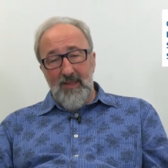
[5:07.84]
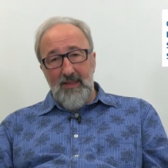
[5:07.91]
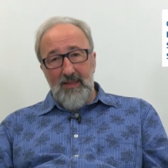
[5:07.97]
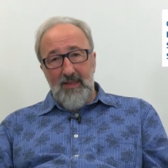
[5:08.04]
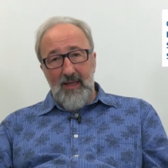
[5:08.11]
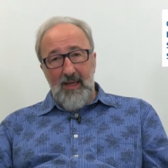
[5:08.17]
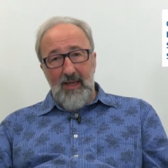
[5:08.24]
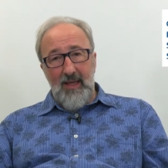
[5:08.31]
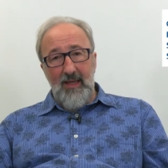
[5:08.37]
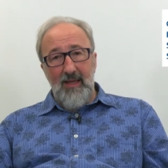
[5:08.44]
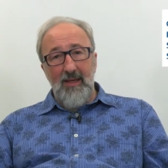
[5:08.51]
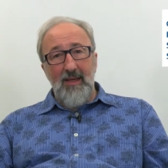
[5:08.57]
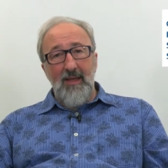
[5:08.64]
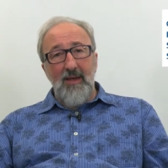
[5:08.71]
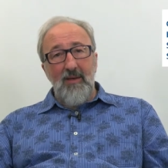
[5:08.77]
in the day
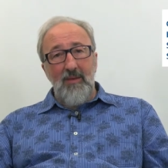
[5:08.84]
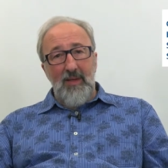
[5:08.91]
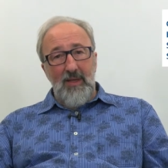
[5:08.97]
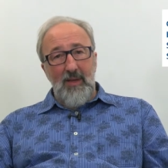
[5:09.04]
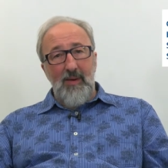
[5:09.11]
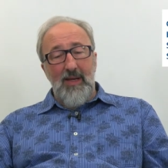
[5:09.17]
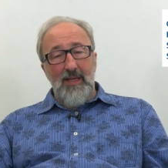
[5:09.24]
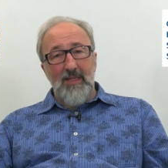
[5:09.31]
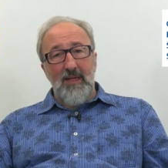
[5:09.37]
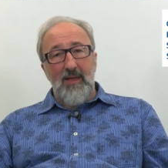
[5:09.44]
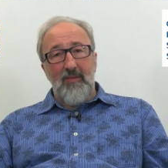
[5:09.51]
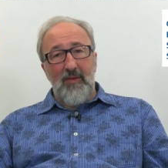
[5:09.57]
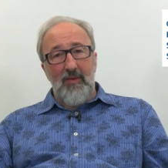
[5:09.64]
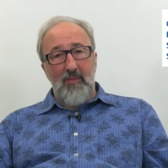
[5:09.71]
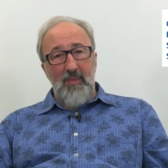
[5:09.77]
when you actually
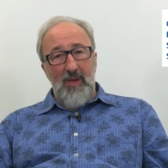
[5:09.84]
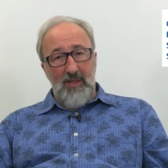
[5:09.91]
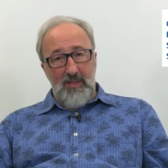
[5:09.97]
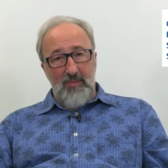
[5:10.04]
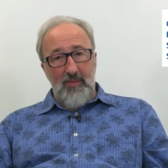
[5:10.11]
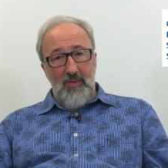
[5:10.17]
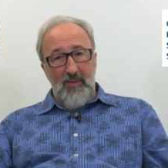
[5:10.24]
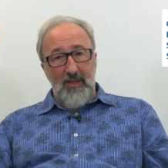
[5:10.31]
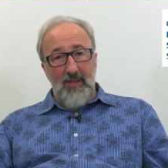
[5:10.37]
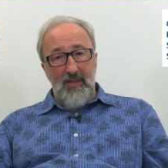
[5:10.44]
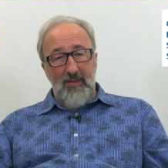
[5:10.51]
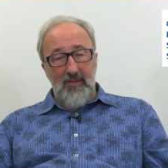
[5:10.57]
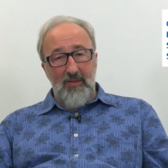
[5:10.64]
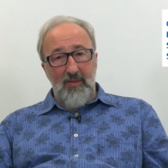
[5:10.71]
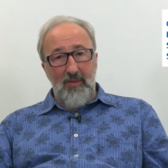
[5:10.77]
feel much more in
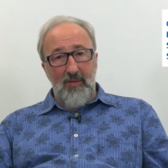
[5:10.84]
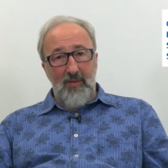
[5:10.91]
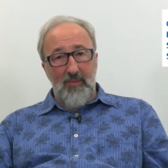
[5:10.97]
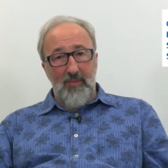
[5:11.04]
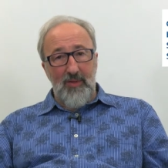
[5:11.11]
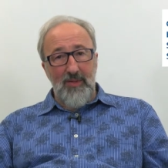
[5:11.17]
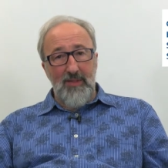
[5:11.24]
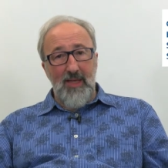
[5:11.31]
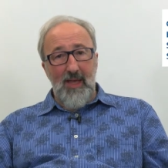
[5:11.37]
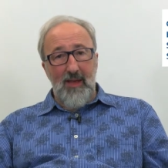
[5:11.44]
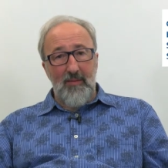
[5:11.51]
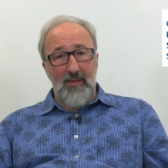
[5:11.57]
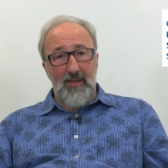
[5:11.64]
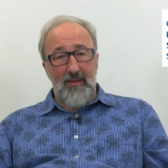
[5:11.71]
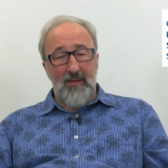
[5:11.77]
control of what's
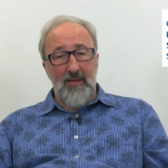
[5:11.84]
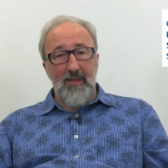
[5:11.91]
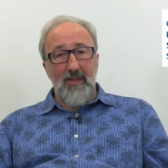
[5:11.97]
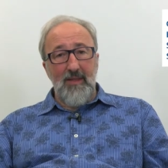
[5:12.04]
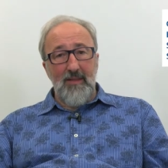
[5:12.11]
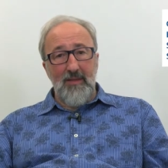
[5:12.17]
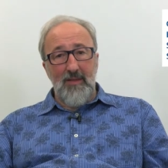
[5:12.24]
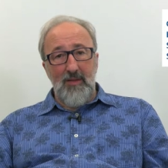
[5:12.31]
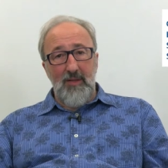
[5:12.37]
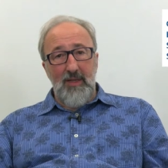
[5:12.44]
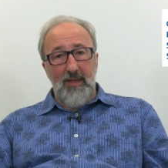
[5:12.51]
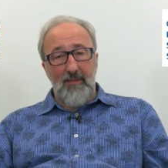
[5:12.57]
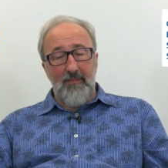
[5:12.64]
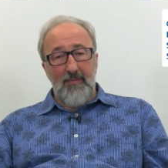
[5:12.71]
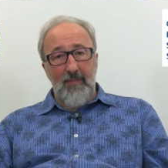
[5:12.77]
happening to
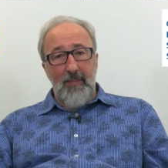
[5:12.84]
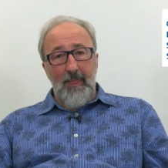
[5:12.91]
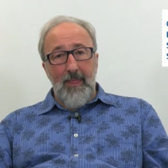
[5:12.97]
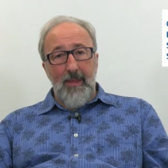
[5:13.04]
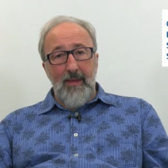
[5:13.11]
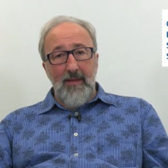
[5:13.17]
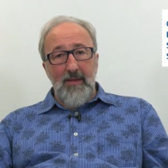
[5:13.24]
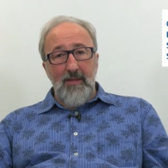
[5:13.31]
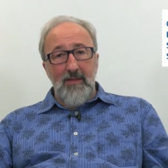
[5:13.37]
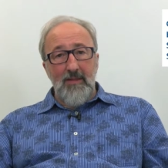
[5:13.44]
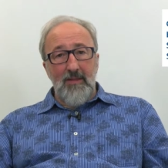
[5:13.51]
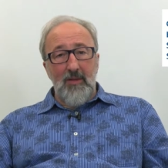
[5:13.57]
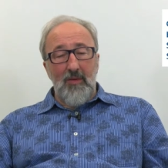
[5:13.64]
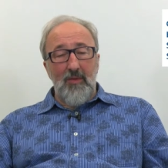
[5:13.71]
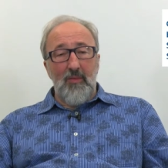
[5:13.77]
you.
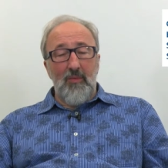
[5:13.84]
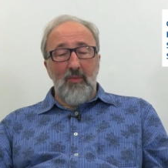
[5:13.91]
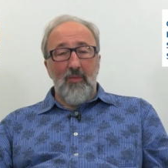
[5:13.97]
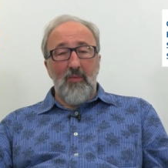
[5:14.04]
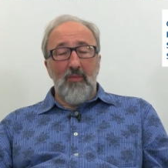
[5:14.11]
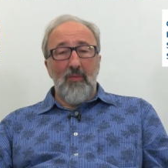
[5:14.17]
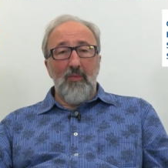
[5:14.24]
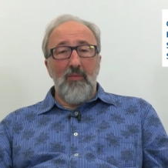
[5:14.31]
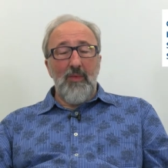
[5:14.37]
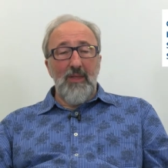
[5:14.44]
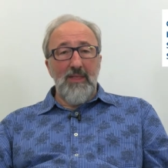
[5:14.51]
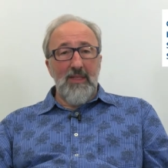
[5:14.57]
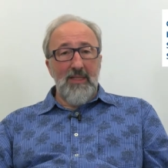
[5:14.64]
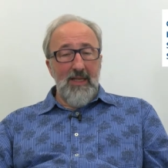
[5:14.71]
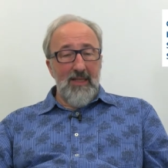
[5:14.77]
So we're
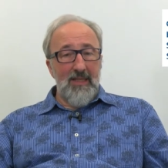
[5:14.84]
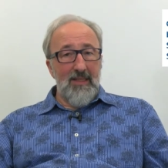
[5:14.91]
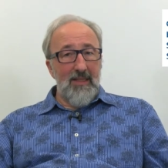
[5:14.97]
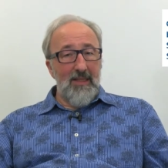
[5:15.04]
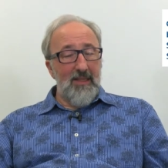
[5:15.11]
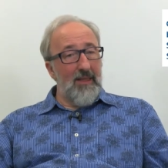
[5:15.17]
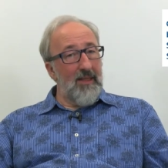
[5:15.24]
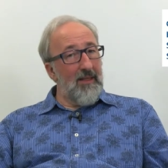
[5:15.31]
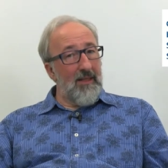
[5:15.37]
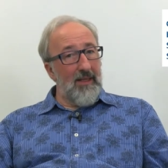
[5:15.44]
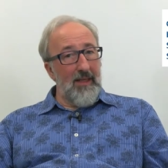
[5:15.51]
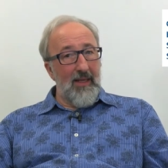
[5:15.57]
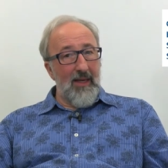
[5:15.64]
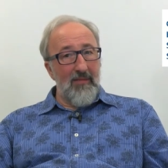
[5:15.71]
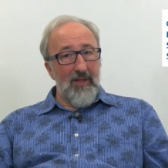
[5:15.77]
suggesting to you that
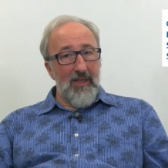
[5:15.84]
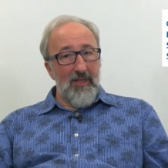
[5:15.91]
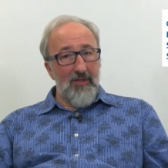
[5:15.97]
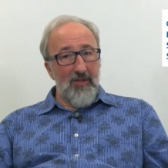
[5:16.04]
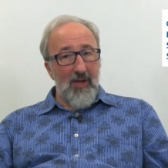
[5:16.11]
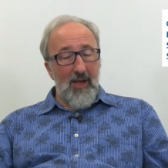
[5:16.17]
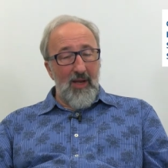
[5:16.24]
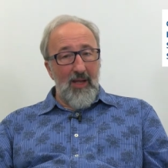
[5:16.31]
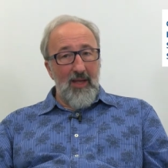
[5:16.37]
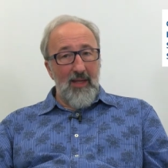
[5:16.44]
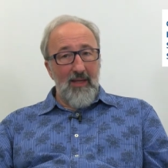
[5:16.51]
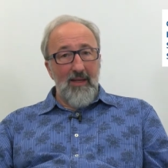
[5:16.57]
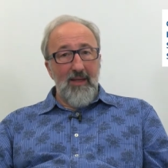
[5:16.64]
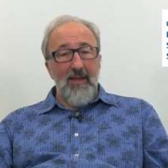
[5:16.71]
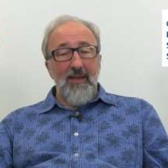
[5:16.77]
you give it a try
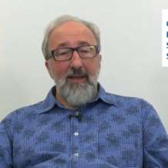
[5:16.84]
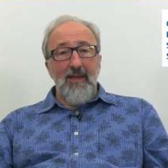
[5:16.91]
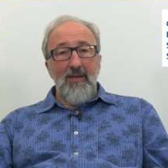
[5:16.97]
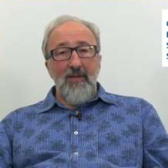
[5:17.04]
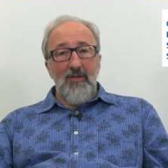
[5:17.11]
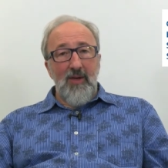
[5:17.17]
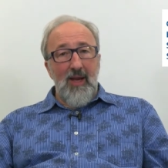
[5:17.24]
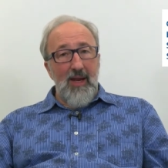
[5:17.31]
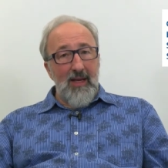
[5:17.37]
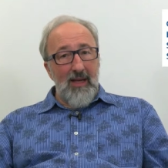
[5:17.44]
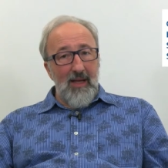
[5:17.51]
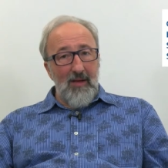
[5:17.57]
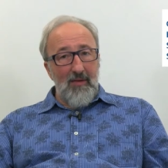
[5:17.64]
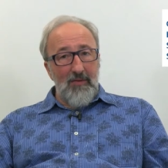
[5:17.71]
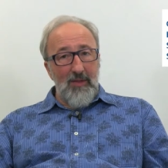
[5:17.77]
it
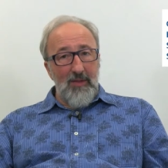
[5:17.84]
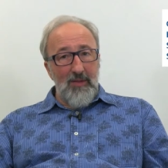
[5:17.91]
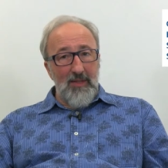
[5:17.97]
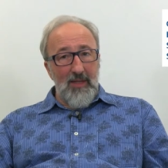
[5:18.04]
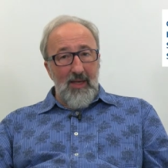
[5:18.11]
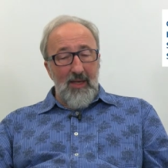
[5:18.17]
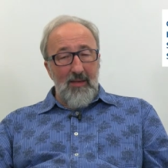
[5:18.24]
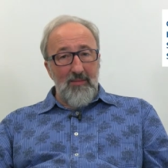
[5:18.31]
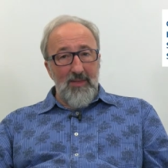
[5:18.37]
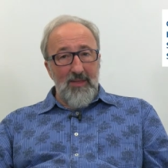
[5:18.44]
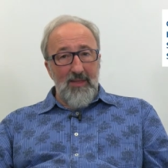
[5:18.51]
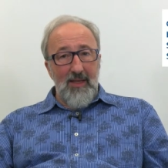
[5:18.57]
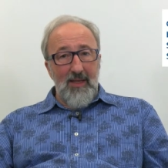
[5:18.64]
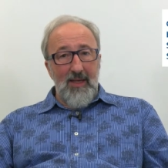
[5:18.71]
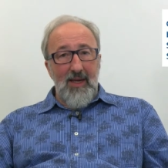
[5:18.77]
out a few
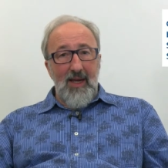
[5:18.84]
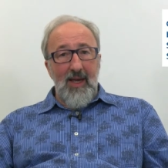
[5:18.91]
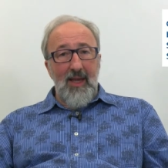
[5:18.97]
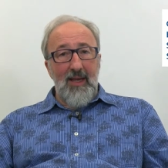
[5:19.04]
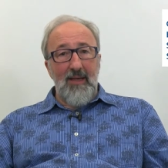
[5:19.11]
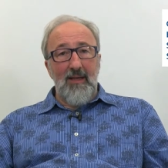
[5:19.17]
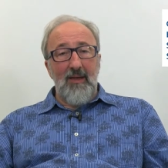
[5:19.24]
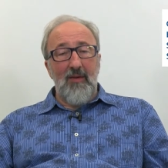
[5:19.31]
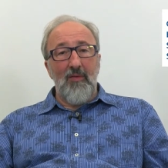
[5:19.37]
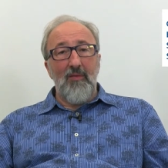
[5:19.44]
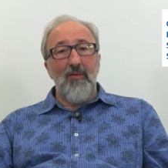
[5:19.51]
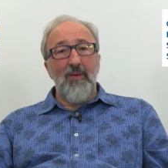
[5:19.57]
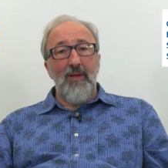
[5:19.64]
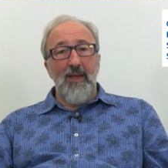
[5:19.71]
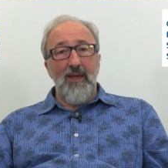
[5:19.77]
times, and
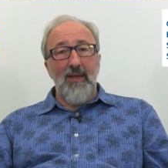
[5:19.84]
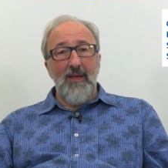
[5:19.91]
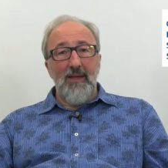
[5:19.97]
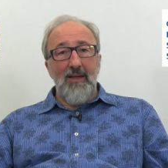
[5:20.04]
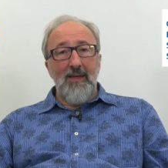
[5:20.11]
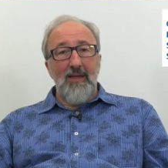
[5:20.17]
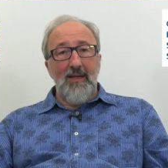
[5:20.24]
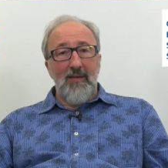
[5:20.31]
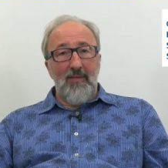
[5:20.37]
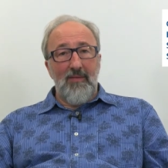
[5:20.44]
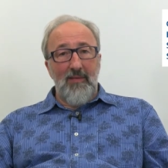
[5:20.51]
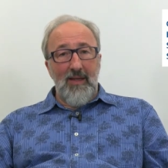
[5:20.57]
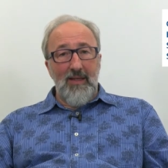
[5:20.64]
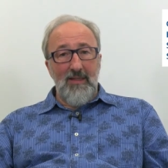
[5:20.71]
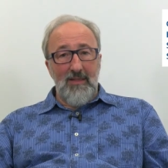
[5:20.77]
hopefully you'll
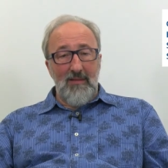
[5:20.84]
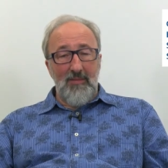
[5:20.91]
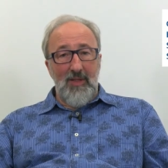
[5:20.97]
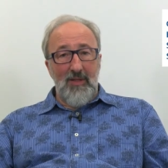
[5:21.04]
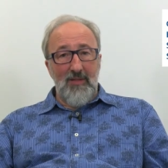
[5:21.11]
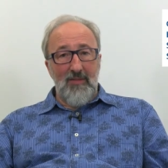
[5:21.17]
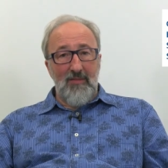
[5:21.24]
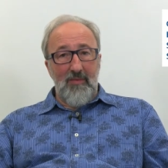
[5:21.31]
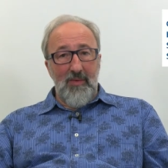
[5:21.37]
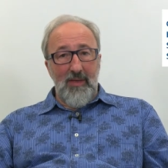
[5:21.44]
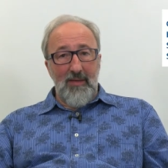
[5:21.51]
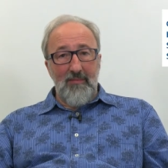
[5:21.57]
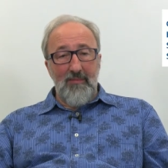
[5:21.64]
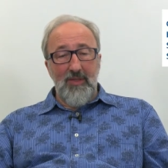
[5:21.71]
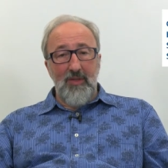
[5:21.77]
find some use from
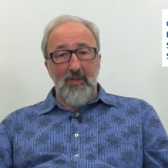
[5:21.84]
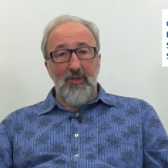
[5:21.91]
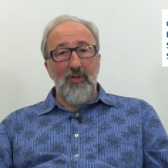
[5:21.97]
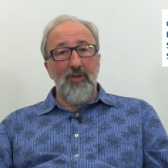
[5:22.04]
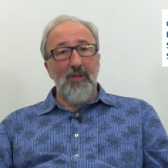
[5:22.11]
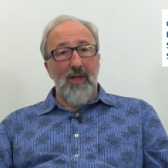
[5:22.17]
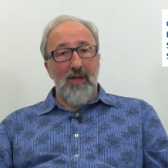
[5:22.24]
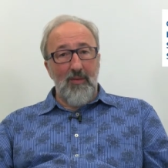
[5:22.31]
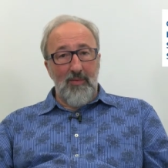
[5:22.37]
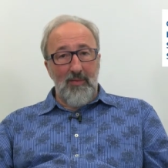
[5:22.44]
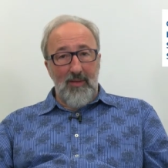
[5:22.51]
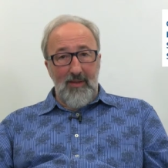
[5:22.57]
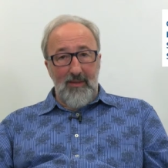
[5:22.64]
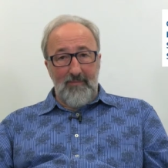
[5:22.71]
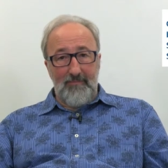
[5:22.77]
it. So good luck
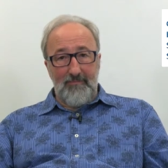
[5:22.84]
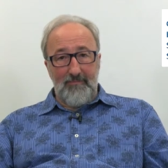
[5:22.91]
with it.